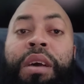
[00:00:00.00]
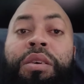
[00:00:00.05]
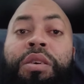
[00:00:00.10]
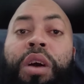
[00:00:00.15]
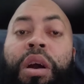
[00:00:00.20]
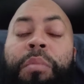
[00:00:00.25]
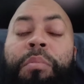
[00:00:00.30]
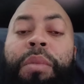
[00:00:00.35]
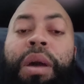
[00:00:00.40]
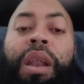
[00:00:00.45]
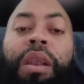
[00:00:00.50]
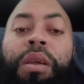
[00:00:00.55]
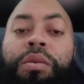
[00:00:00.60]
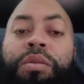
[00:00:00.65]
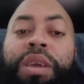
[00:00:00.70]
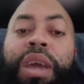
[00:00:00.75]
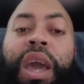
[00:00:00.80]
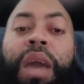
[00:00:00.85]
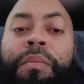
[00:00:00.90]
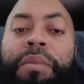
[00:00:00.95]
Carmelo
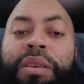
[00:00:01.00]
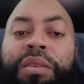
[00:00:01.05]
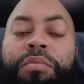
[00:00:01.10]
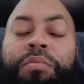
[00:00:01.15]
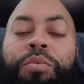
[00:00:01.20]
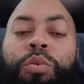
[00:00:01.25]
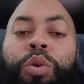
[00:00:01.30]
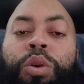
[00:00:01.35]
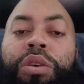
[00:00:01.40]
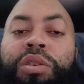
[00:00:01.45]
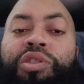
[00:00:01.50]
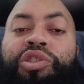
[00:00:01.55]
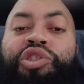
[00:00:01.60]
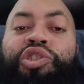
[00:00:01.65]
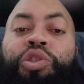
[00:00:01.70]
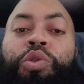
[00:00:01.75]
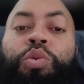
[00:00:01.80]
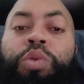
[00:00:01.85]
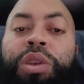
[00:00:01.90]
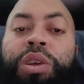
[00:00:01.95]
game is more
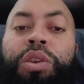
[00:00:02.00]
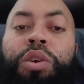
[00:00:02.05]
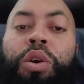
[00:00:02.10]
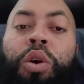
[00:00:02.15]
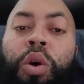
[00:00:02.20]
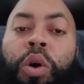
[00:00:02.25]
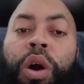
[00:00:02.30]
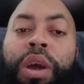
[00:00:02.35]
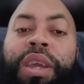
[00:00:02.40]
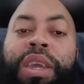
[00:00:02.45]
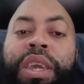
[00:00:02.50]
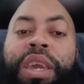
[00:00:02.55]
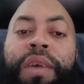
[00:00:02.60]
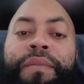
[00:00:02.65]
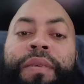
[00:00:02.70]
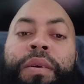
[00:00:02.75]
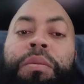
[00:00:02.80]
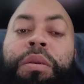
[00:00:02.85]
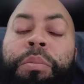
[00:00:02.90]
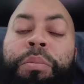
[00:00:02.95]
suited on give
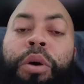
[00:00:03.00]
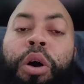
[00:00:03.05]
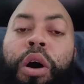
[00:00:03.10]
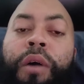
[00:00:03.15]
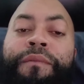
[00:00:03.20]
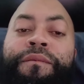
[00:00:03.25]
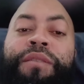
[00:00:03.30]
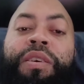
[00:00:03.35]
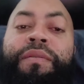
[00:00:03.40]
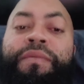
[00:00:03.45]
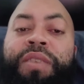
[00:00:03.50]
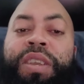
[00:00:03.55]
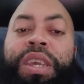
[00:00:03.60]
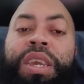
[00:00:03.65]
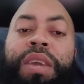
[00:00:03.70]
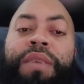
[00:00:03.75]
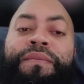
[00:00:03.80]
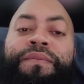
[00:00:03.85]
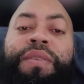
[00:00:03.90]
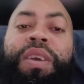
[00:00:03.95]
him the ball
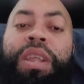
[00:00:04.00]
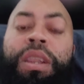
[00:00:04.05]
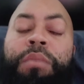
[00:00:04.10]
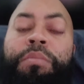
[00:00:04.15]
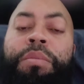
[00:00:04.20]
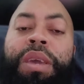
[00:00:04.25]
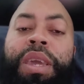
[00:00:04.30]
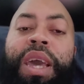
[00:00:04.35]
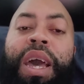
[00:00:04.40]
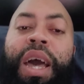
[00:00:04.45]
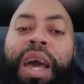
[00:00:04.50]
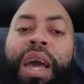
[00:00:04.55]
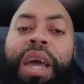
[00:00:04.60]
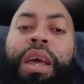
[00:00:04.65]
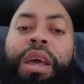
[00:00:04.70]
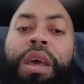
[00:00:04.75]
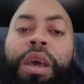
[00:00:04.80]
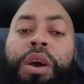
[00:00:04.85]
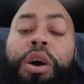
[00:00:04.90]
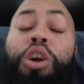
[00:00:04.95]
15 feet and beyond,
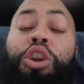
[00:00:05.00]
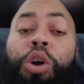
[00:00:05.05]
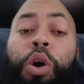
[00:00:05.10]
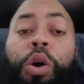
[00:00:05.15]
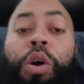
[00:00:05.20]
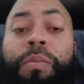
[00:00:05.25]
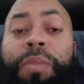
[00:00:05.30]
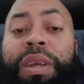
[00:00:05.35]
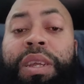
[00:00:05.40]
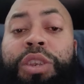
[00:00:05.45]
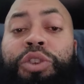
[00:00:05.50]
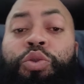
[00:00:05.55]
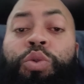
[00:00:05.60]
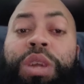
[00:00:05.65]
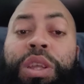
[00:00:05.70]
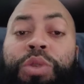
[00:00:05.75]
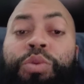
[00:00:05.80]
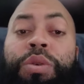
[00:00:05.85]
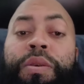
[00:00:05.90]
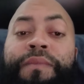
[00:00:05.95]
or no, I mean
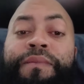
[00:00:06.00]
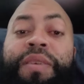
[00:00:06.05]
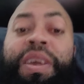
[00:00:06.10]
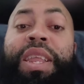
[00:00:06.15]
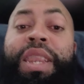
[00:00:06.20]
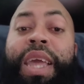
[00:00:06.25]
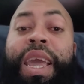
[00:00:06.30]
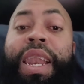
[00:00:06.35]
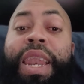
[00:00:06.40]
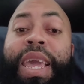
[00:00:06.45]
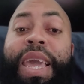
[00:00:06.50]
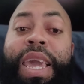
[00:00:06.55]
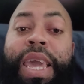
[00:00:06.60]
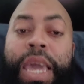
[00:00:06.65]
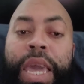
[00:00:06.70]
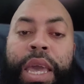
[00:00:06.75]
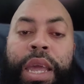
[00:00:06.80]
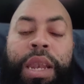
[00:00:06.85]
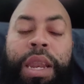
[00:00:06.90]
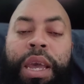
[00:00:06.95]
23 feet and
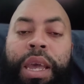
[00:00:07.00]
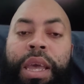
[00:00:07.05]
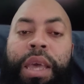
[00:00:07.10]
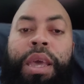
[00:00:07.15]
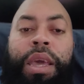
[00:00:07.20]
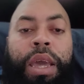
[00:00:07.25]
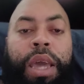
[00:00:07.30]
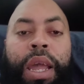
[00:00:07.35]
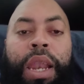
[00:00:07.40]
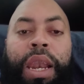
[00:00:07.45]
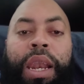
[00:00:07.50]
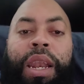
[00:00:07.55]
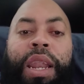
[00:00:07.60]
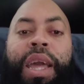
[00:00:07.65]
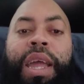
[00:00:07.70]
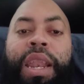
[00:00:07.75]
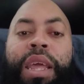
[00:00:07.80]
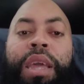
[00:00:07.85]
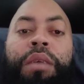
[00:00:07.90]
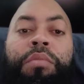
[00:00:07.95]
in, and
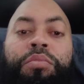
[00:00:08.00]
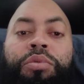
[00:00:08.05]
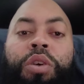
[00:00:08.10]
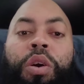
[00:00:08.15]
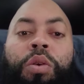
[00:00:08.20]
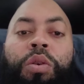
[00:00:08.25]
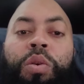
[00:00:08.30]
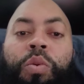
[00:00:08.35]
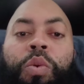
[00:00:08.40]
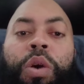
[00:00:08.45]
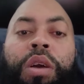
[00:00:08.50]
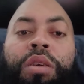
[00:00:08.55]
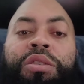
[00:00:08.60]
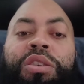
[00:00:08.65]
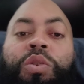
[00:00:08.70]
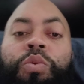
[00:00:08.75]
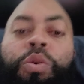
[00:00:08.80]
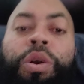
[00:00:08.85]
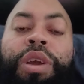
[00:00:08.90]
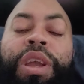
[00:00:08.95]
let him go to work
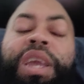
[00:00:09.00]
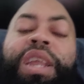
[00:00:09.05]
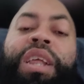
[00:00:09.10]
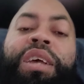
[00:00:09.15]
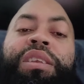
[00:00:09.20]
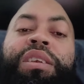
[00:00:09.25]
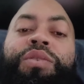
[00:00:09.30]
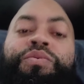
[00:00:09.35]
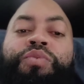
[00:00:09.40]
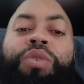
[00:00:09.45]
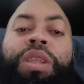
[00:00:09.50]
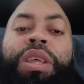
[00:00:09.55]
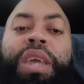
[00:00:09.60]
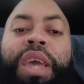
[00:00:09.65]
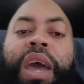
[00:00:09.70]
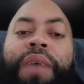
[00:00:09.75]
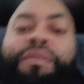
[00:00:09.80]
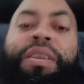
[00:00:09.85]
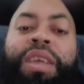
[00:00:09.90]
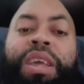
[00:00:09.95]
to where he doesn't really
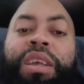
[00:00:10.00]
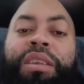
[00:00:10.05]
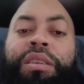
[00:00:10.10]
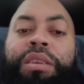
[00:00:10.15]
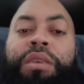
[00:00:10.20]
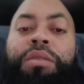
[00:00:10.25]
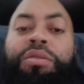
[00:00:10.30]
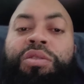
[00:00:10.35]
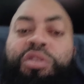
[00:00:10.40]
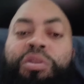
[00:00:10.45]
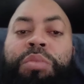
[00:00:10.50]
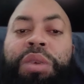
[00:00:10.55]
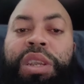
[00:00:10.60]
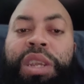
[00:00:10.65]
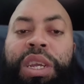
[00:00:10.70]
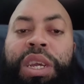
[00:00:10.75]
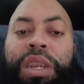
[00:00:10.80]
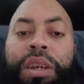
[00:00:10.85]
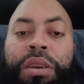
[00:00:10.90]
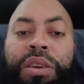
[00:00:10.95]
have to exert so much
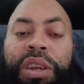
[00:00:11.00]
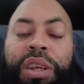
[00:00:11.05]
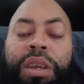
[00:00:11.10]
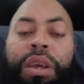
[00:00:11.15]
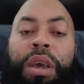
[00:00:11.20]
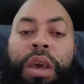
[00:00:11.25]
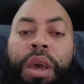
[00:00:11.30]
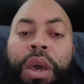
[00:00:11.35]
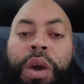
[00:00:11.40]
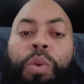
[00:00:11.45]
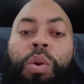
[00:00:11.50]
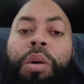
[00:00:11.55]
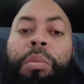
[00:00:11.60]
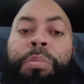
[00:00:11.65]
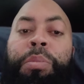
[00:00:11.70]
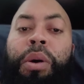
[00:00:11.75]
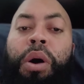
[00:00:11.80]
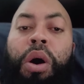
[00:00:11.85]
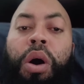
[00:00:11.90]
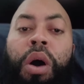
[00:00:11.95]
energy with
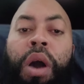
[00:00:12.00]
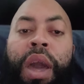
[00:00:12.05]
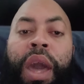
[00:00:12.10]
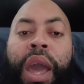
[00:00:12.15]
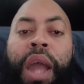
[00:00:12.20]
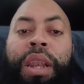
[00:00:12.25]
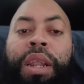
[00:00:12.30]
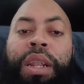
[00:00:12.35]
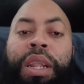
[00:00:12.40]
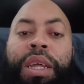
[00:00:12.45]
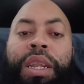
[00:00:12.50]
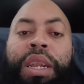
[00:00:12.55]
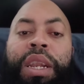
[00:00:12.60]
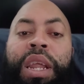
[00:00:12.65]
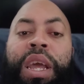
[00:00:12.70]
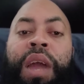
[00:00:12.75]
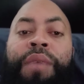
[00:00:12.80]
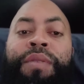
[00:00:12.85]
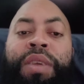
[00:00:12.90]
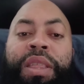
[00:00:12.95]
ball handling and
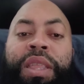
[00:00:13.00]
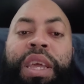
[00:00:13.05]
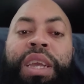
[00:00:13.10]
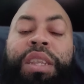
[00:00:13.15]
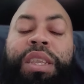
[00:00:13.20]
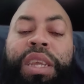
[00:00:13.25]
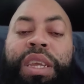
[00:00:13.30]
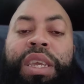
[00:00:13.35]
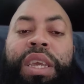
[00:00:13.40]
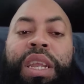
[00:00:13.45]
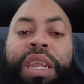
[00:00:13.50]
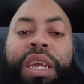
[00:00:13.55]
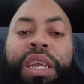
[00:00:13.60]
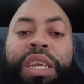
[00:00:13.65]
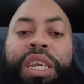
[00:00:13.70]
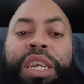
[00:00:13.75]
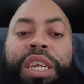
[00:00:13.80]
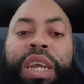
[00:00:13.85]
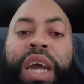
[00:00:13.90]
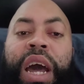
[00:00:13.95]
everything to get his
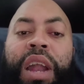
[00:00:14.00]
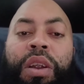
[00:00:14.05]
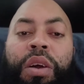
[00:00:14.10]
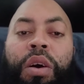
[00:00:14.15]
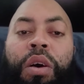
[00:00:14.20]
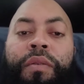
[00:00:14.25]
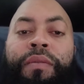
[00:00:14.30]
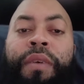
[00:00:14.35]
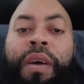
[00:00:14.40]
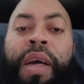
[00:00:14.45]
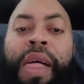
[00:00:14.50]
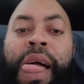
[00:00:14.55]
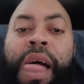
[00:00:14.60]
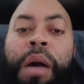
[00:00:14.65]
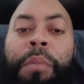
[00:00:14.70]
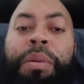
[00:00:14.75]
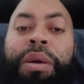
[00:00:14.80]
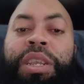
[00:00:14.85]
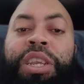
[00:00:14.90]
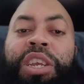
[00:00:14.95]
shot off.
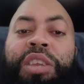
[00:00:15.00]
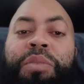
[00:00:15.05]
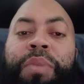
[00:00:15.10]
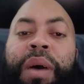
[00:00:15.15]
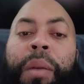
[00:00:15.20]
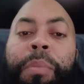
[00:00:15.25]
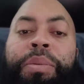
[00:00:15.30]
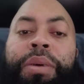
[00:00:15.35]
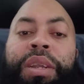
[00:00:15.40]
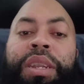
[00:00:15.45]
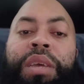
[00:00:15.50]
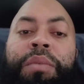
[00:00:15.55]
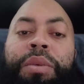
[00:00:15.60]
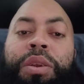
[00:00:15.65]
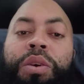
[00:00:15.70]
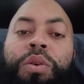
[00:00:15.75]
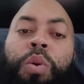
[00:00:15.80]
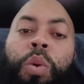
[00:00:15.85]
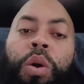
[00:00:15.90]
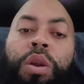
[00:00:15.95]
But just by putting him in
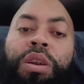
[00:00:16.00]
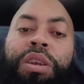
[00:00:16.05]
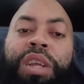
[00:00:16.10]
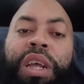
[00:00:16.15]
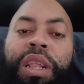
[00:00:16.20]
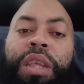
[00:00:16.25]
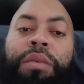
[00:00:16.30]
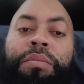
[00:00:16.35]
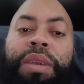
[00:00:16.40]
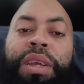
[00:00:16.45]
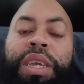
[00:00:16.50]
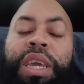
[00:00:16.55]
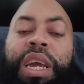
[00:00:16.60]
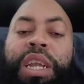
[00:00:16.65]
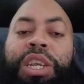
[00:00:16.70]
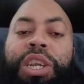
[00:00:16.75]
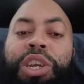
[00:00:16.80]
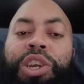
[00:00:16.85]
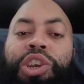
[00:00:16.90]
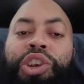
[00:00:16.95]
the corner, telling him to
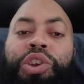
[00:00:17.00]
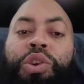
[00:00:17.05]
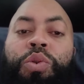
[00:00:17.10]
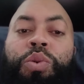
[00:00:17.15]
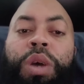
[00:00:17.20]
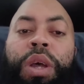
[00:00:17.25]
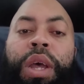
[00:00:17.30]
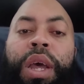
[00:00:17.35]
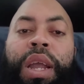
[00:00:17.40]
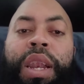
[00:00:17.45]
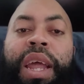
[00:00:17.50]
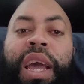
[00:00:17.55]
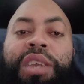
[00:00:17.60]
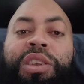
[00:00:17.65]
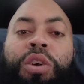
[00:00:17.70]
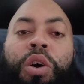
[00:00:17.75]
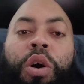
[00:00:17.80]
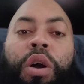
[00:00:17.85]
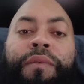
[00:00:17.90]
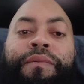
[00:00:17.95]
catch and shoot,
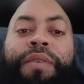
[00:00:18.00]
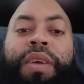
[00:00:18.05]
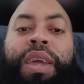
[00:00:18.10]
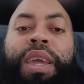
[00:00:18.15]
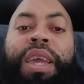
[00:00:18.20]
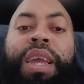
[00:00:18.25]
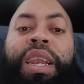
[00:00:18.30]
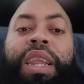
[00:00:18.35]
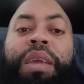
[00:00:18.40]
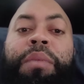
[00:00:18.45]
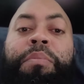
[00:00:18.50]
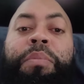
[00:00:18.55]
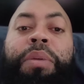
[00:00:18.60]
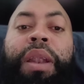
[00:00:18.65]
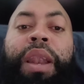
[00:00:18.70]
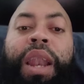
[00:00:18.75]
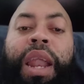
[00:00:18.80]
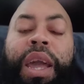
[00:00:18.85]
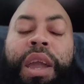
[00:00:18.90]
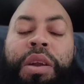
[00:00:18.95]
that's hard for any
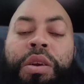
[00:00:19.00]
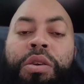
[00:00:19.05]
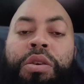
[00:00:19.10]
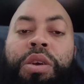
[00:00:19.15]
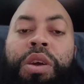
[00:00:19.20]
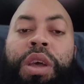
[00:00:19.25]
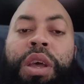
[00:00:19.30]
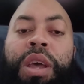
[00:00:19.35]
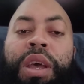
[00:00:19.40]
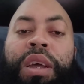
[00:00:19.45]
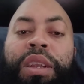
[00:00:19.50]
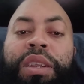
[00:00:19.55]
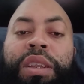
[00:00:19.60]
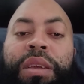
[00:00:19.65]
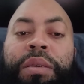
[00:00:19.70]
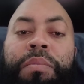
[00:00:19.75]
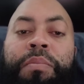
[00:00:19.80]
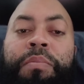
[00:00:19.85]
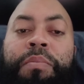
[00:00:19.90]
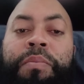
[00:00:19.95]
player
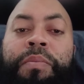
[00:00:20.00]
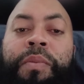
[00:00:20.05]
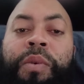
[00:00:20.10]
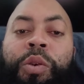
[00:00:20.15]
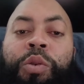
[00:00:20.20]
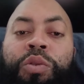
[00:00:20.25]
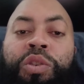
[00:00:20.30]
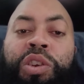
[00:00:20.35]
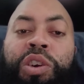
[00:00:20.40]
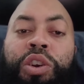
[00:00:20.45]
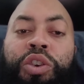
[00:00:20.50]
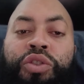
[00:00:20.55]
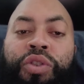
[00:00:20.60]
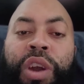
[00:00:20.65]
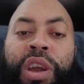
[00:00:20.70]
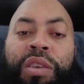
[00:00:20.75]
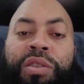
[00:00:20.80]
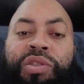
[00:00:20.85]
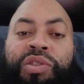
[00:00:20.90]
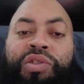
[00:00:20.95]
to who's a
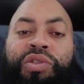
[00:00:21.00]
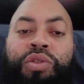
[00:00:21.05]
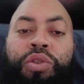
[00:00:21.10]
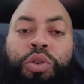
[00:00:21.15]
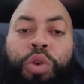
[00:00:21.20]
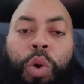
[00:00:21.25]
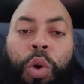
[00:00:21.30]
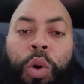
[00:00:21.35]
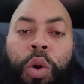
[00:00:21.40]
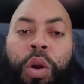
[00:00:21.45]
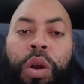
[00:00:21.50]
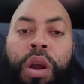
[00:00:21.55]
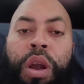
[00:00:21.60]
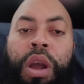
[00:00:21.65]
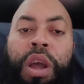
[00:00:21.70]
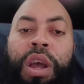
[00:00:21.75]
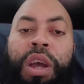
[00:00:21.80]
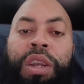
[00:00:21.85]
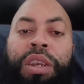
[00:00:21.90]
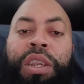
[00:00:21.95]
great scorer
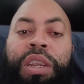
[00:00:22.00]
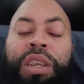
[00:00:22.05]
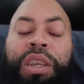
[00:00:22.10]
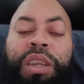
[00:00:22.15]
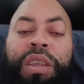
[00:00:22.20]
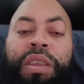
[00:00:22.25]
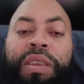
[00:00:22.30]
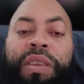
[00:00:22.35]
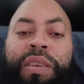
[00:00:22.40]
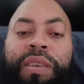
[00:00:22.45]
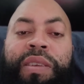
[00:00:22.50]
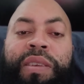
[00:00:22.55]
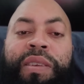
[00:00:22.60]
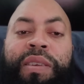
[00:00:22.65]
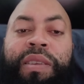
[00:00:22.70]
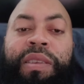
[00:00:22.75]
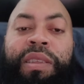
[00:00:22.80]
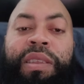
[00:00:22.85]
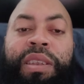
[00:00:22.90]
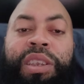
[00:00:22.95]
to
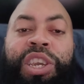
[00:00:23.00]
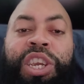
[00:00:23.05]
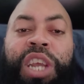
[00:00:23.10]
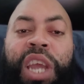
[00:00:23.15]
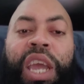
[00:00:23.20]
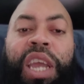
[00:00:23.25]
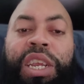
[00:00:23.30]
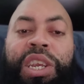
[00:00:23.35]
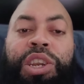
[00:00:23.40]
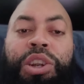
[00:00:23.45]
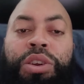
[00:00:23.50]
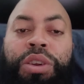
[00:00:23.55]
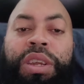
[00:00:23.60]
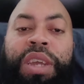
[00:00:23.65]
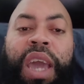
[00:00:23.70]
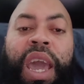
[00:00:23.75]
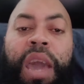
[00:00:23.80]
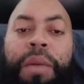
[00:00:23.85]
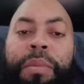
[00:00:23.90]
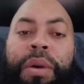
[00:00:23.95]
just change their
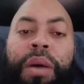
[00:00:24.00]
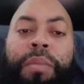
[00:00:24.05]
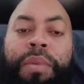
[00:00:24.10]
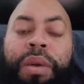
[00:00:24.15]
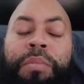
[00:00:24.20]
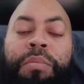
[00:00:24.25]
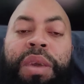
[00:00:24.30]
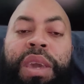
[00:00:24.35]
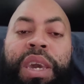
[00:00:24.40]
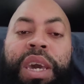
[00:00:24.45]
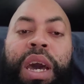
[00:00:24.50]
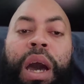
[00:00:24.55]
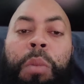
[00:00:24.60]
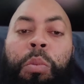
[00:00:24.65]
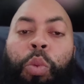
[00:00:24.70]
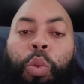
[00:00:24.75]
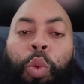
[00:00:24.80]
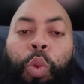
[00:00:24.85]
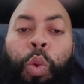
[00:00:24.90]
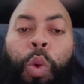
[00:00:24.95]
game up and
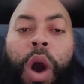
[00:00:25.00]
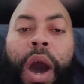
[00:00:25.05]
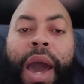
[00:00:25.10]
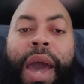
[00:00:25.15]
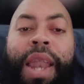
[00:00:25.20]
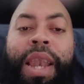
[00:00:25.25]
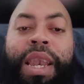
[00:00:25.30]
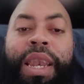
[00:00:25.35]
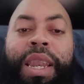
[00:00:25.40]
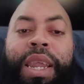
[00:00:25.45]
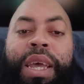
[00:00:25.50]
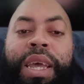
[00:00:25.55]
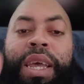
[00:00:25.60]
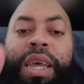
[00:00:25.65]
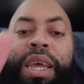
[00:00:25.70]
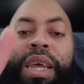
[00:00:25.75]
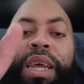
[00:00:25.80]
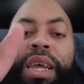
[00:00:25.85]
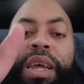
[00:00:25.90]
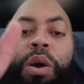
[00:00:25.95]
become one
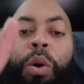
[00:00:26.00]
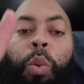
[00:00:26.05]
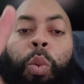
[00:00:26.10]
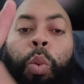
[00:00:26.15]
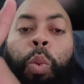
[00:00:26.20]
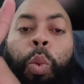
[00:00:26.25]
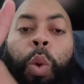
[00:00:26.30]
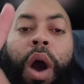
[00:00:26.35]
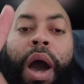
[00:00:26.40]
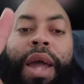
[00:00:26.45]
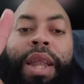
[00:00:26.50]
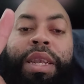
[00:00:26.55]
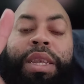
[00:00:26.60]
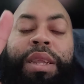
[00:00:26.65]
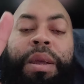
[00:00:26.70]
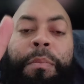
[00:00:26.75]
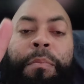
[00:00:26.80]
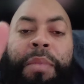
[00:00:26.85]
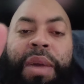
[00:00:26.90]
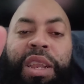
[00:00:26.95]
one
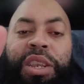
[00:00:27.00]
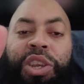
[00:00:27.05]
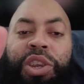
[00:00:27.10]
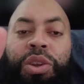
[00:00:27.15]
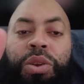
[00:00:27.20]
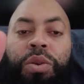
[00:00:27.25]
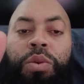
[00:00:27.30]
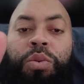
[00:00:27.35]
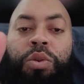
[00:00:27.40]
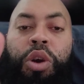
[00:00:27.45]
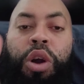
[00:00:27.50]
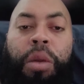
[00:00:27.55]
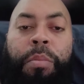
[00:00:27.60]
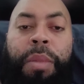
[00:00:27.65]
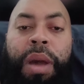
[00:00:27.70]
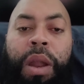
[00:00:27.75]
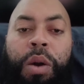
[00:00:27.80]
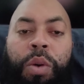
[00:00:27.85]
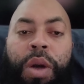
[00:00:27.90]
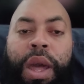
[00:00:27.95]
dimensional.
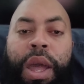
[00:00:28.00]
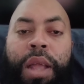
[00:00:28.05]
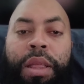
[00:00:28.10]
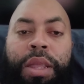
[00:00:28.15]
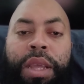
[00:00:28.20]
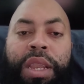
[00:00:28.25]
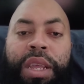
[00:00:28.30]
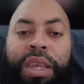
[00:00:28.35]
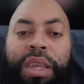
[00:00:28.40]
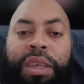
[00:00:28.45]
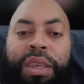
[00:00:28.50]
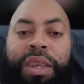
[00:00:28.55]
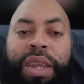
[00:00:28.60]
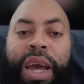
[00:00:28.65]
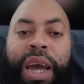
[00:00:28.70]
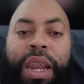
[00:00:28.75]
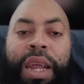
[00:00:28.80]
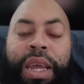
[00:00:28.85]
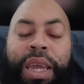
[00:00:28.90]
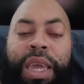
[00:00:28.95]
Carmelo Anthony is
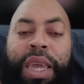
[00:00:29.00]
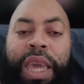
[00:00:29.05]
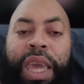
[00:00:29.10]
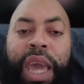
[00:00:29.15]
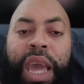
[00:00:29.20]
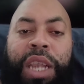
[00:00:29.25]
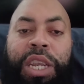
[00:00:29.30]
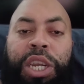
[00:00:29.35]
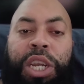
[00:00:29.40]
not a catch